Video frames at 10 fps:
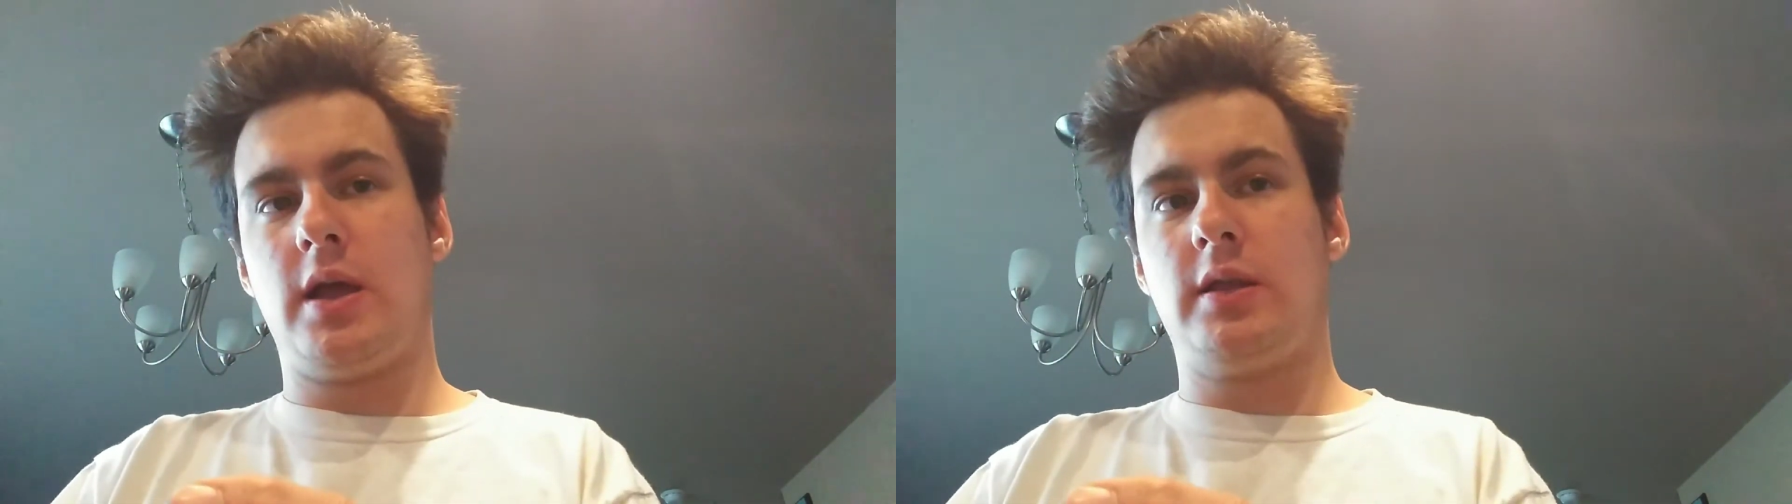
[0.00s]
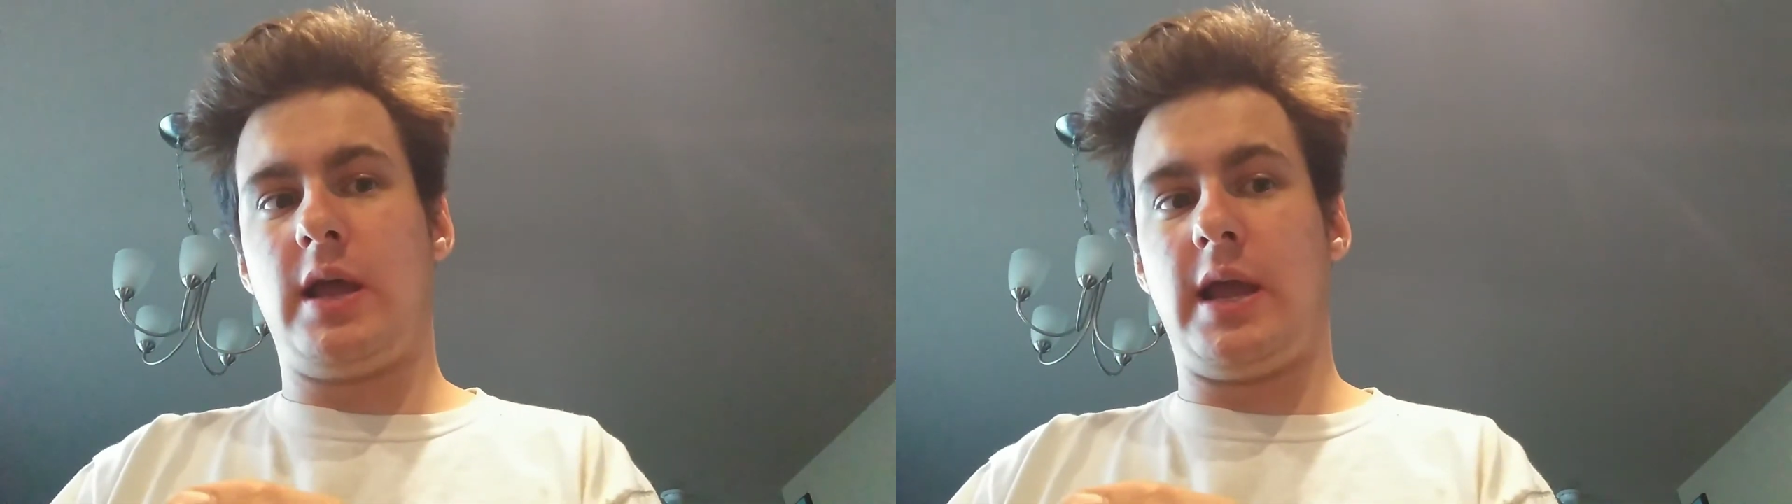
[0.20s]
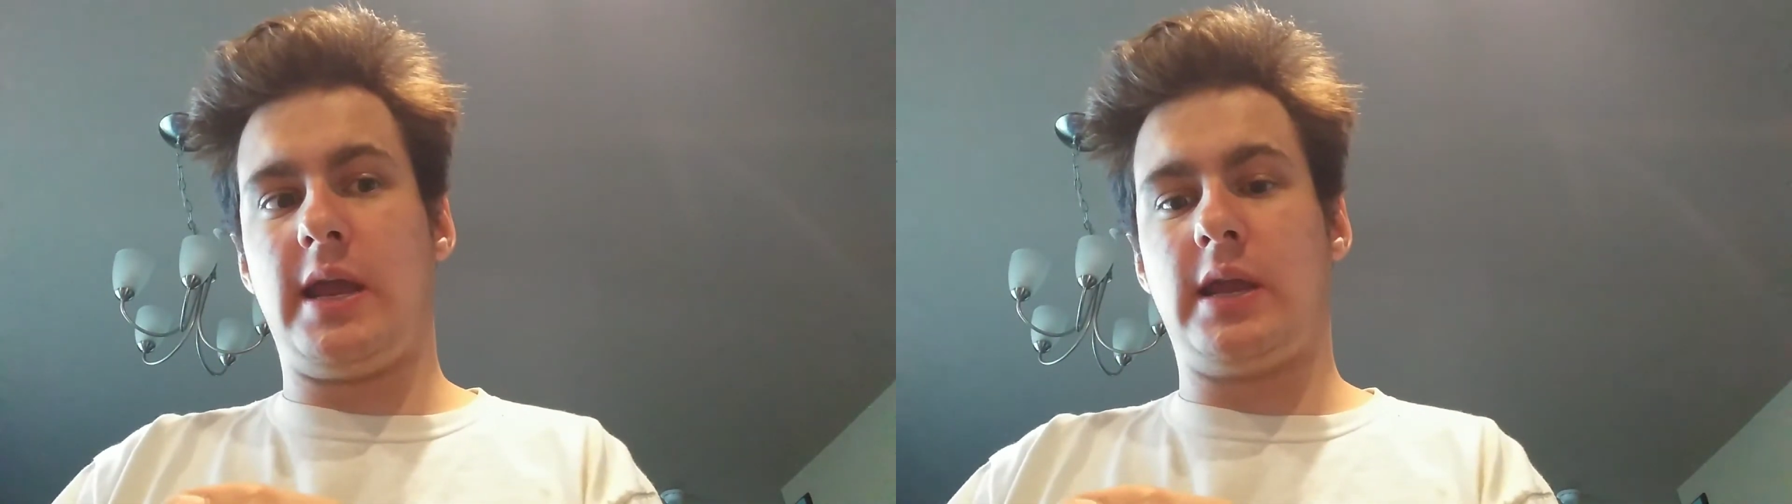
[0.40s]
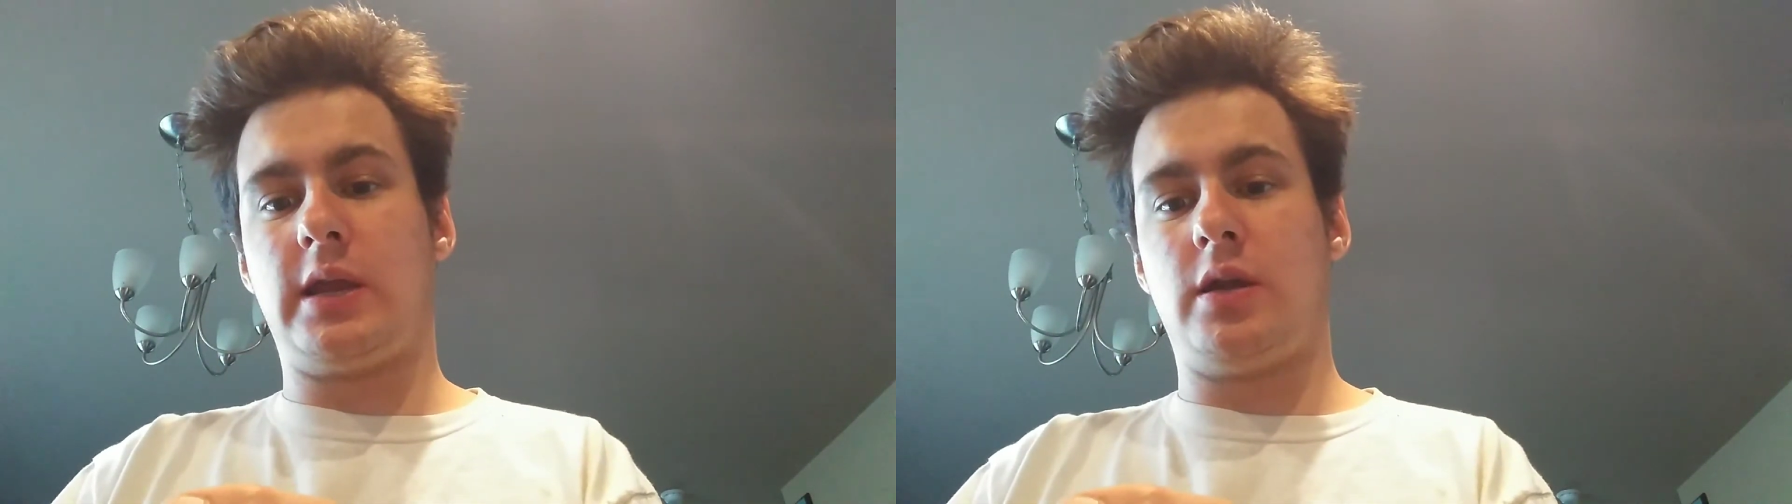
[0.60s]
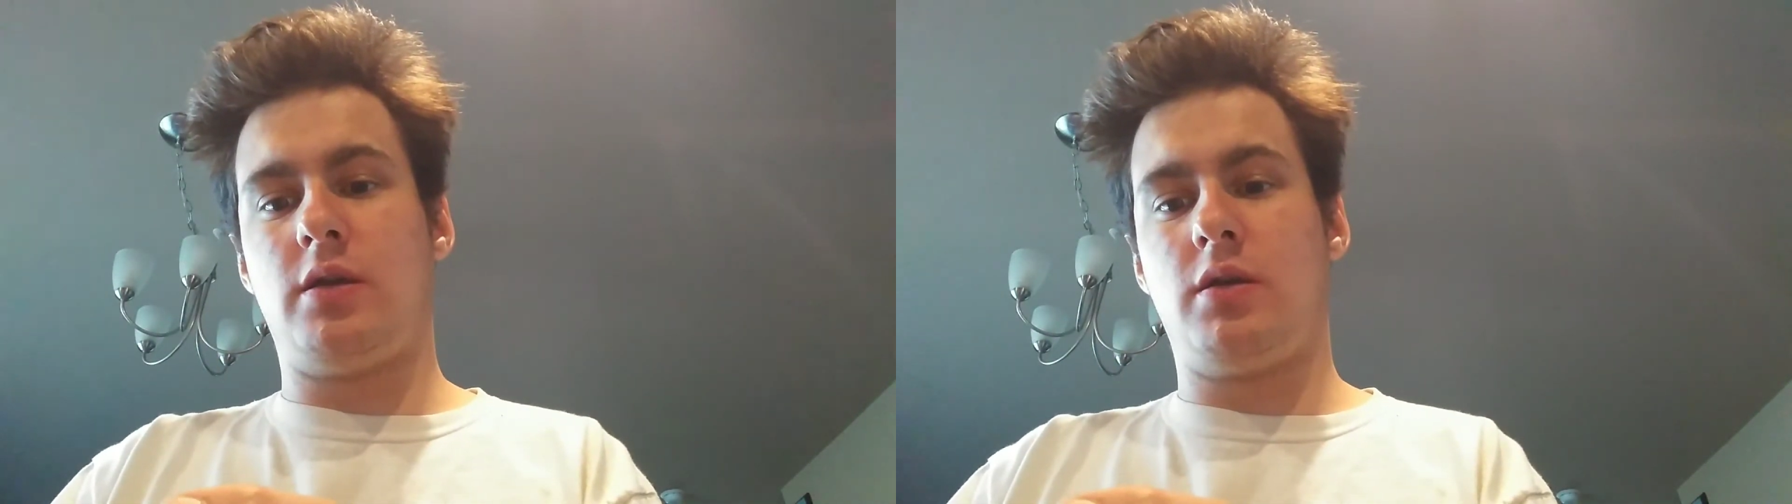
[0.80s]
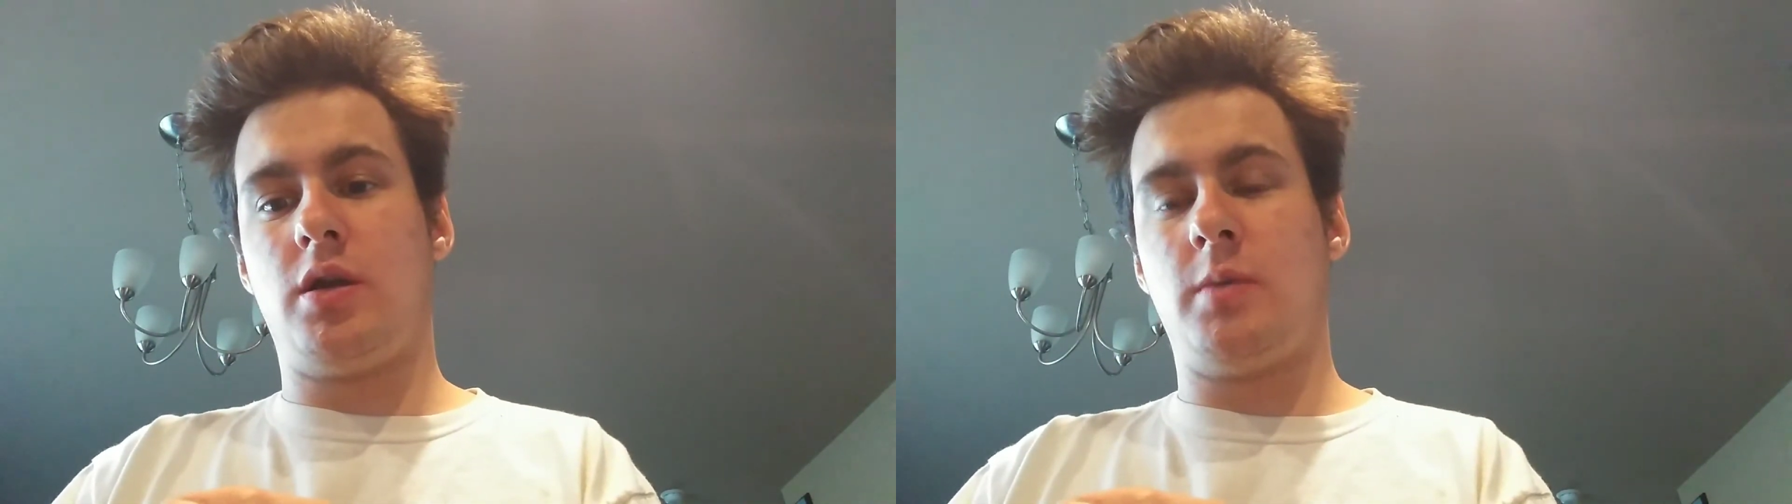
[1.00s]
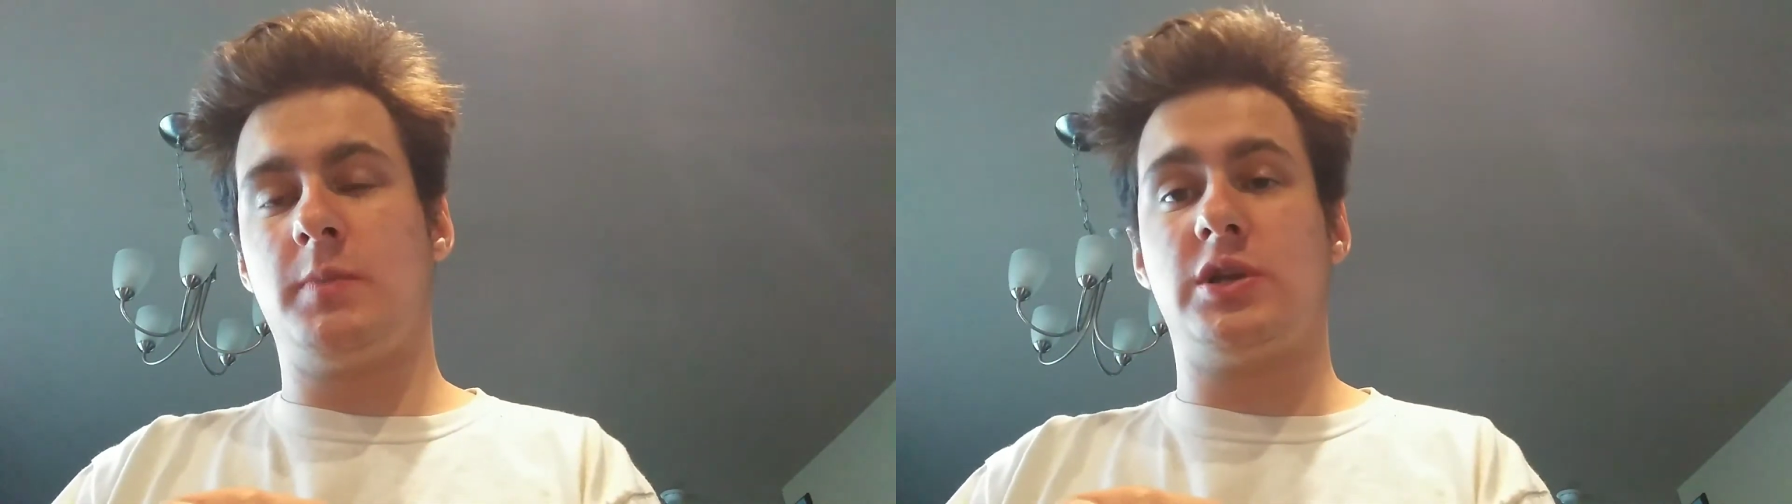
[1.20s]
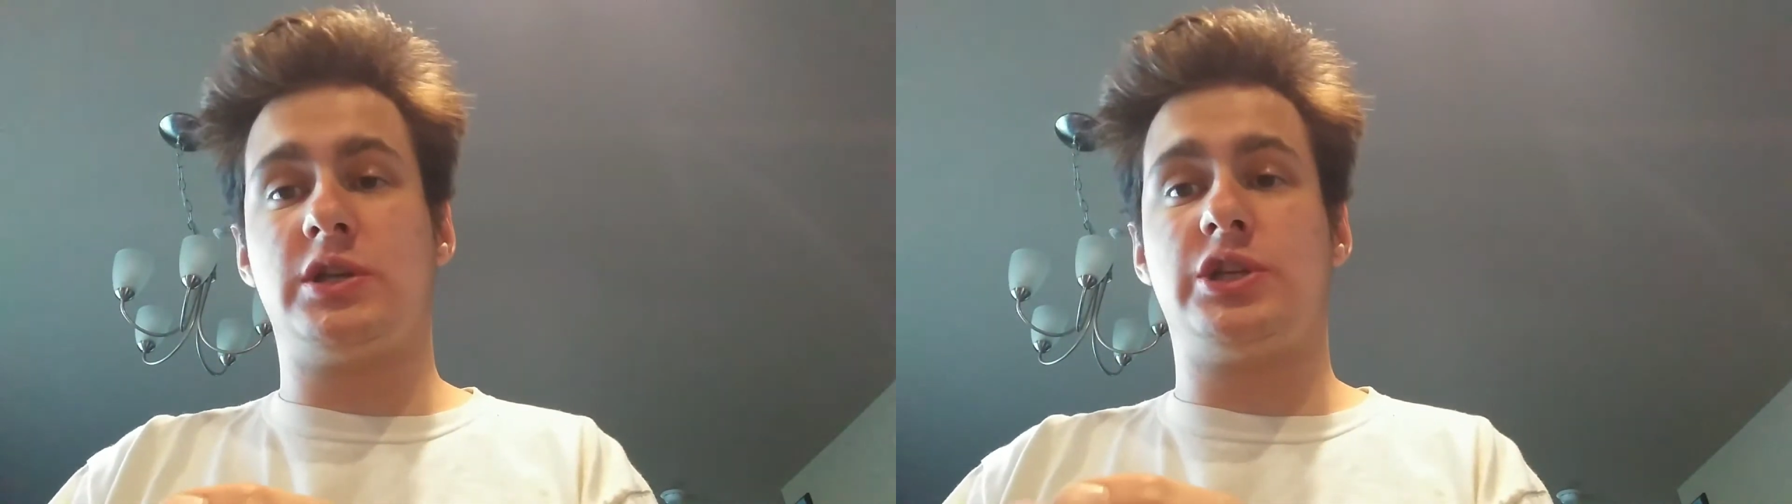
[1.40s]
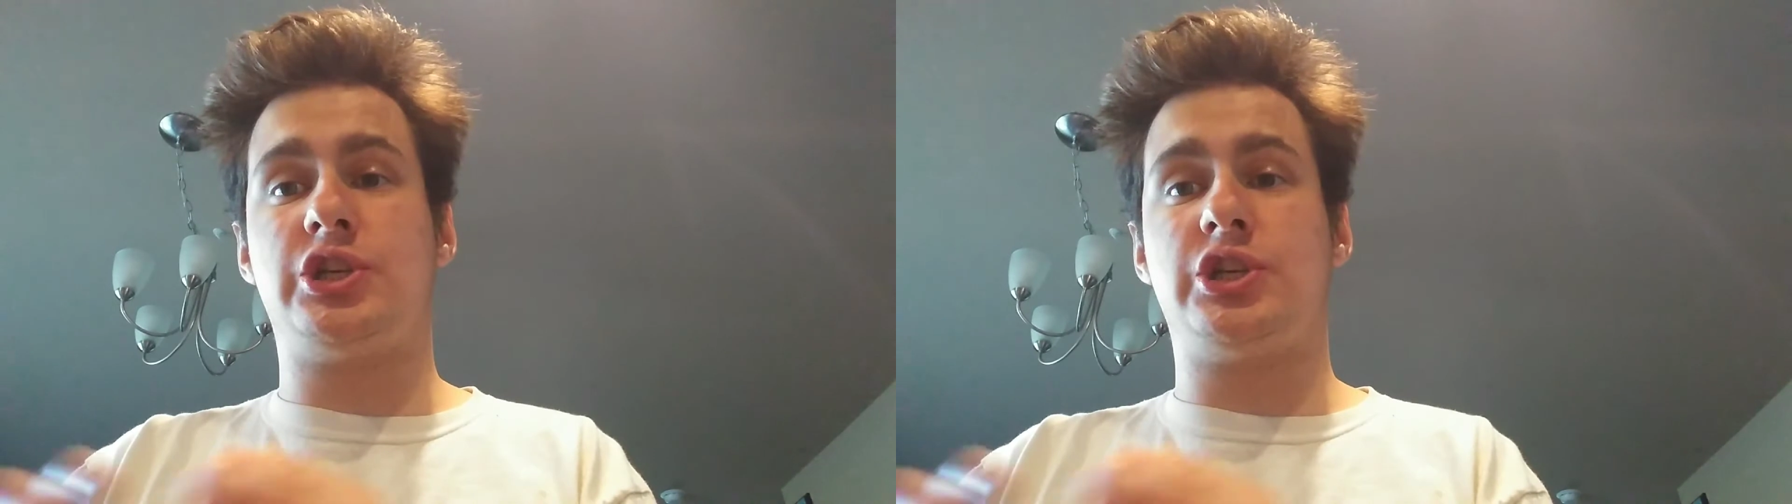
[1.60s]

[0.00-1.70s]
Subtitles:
Like, is